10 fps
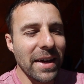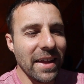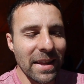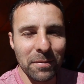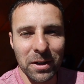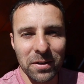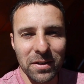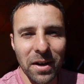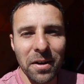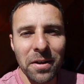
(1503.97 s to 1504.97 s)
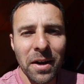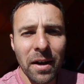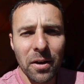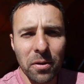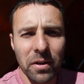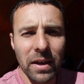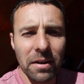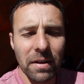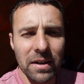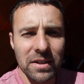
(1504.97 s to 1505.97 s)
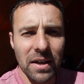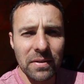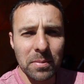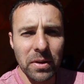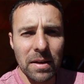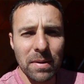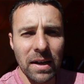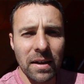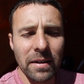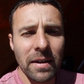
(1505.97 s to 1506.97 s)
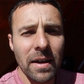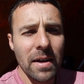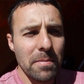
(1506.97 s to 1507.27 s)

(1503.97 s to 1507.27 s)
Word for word: that, and then we're good to go with our rudder shaft to put that back in.